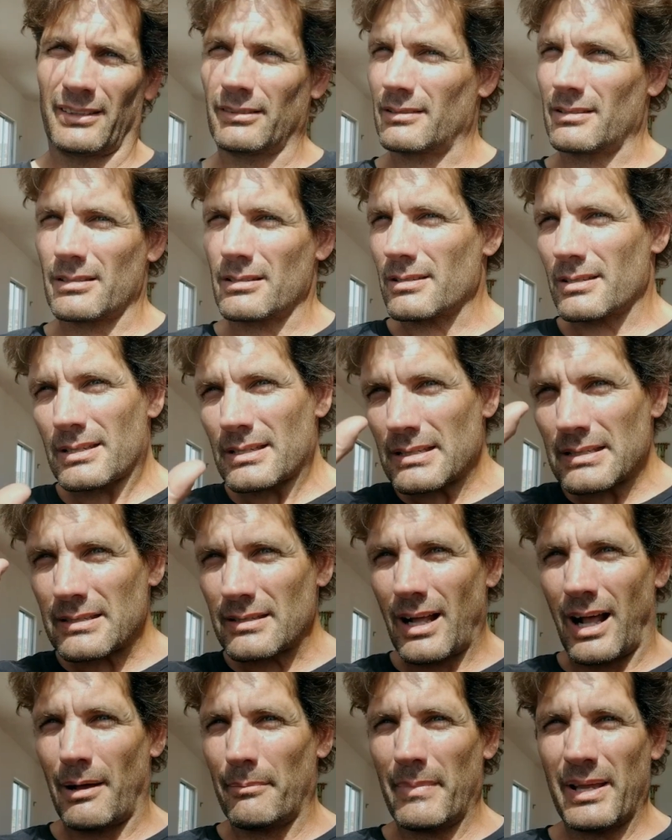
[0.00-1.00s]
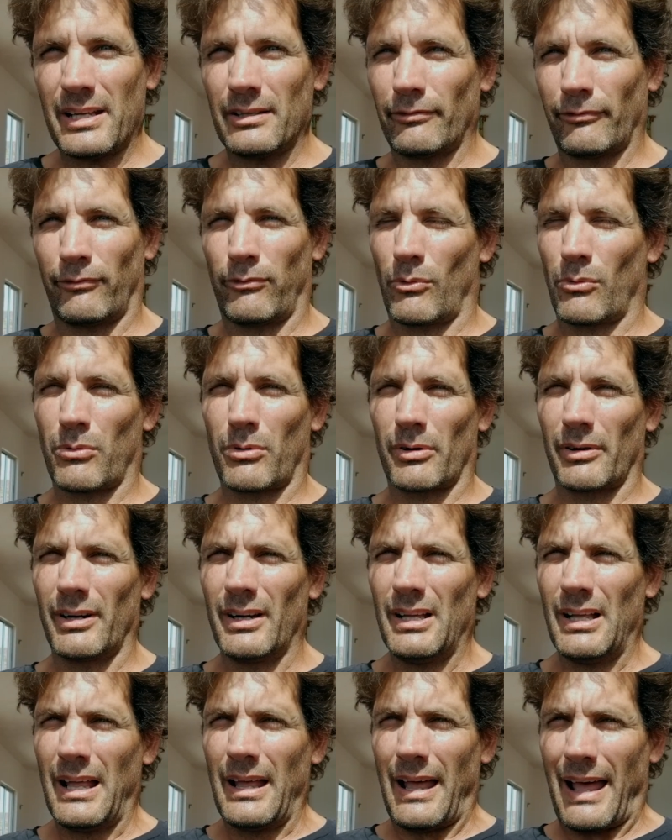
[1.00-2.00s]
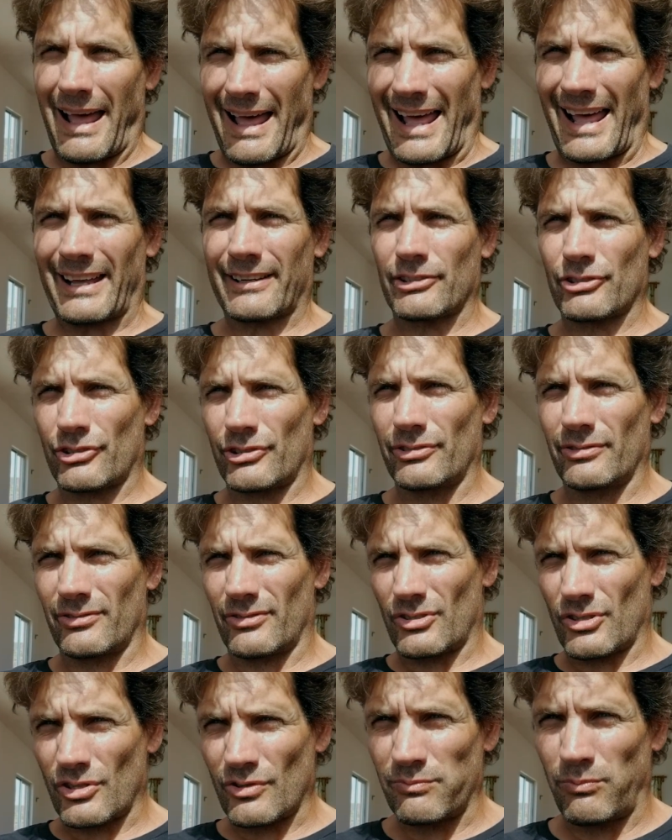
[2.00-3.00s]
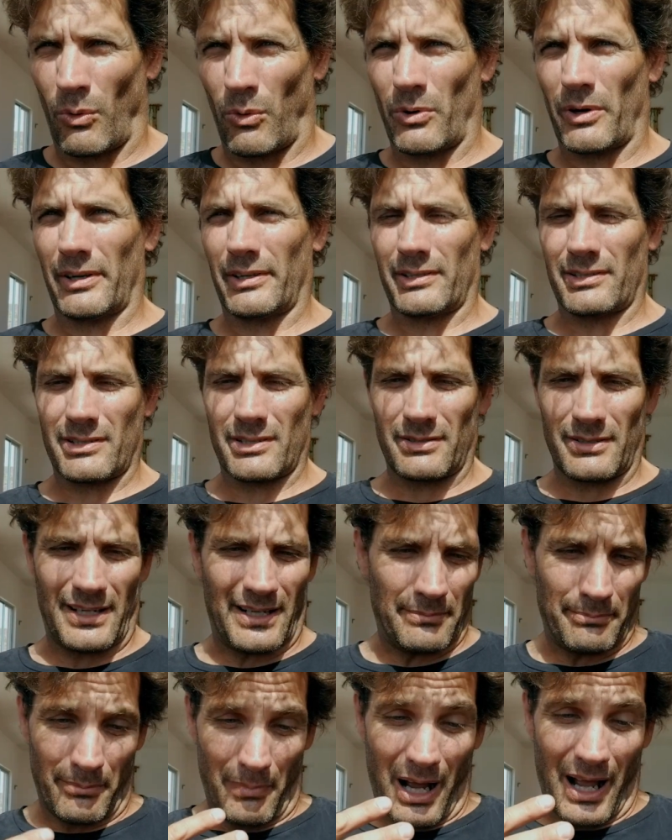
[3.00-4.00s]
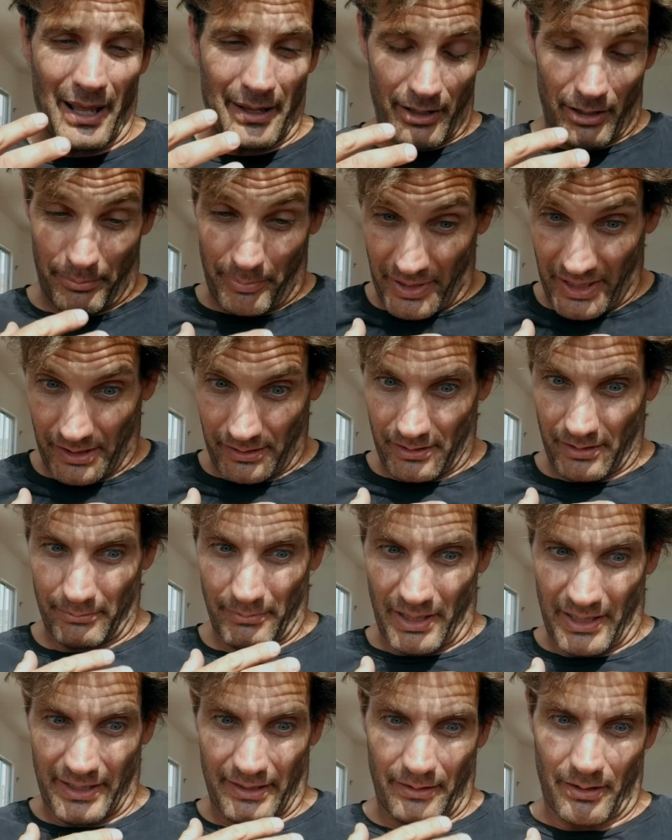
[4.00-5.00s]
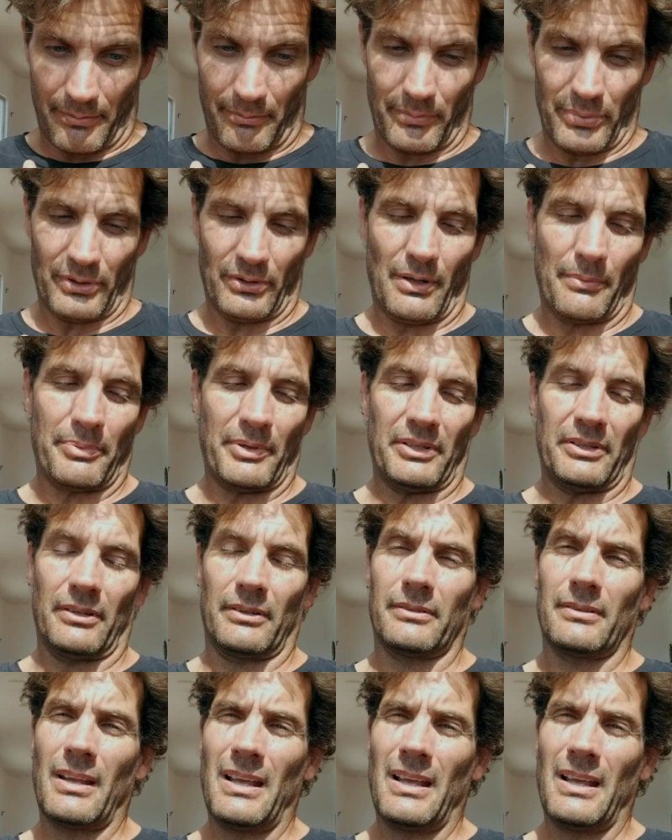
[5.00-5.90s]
It's not made for action sports, in my opinion, my humble opinion.